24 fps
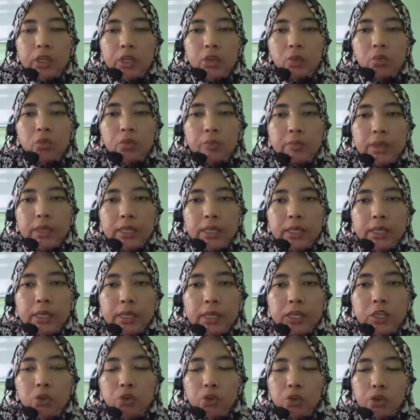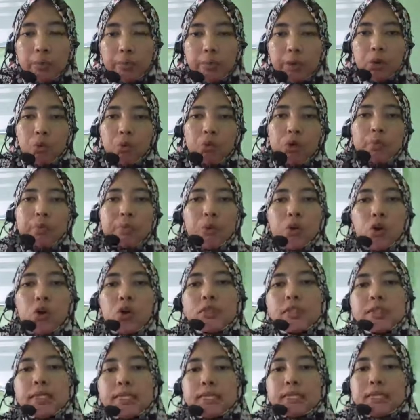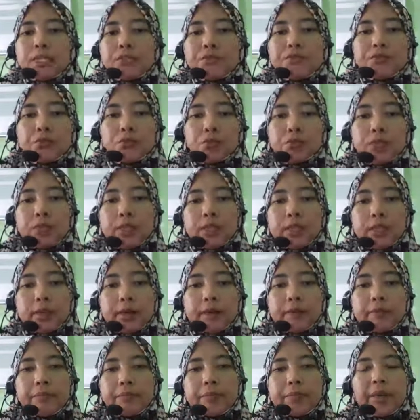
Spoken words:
it will be e to the power positive 2 theta.